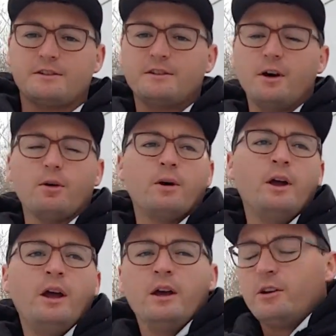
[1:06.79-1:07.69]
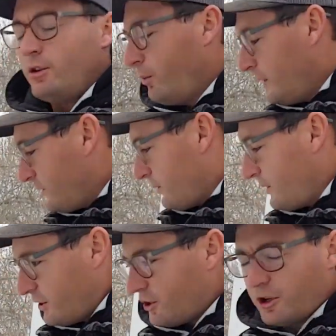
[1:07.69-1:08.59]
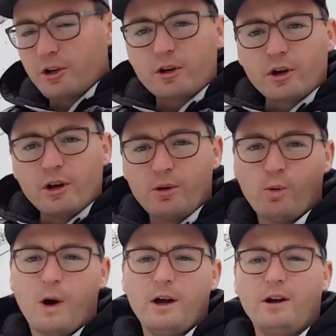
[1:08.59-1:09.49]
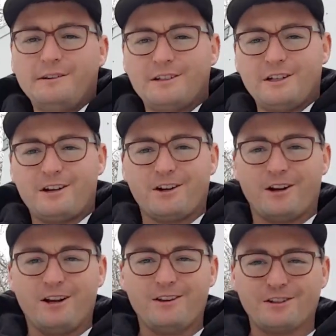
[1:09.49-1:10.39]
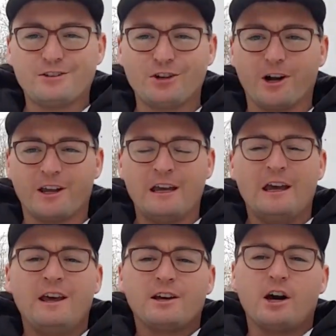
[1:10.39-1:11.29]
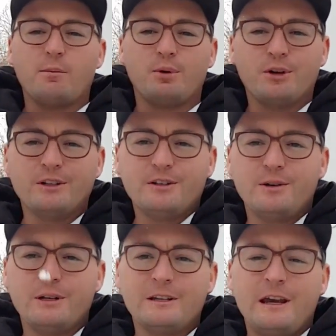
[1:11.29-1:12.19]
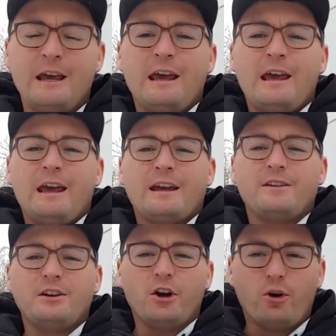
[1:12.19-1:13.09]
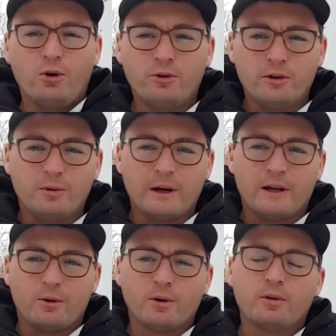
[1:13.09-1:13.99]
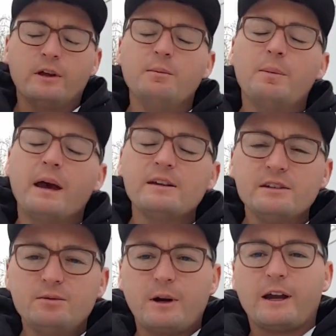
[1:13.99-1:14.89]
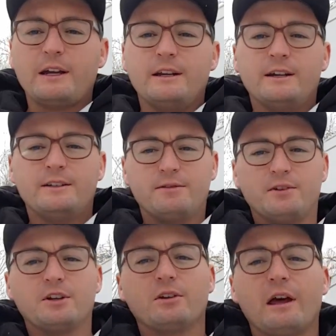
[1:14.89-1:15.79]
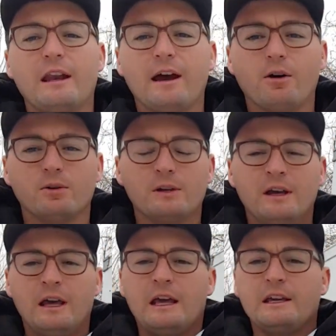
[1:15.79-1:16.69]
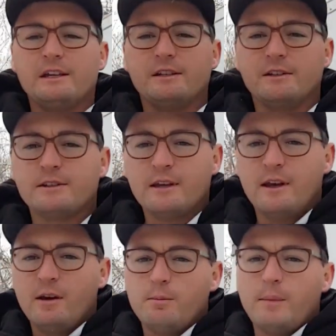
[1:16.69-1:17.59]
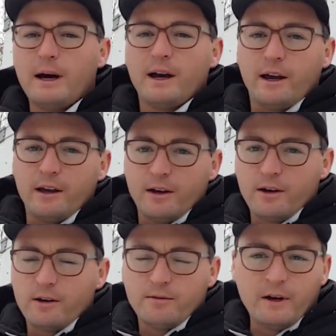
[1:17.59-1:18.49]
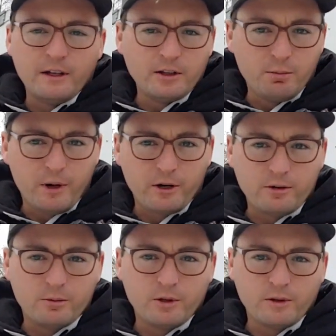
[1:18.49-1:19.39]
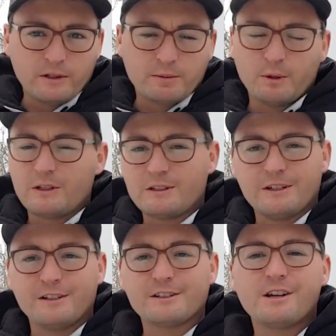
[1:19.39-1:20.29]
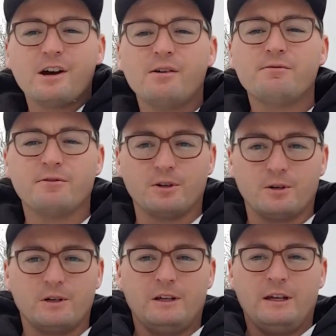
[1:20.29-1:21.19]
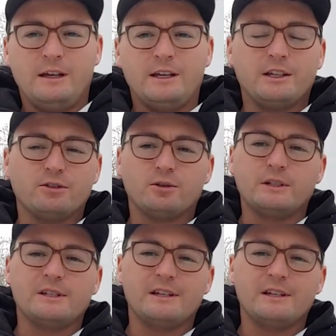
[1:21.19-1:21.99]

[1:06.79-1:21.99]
So nobody's really sure what alternator this truck got put into it, and the only way, or the best way, to figure that out is by finding the part number on this. But this thing is covered in grease.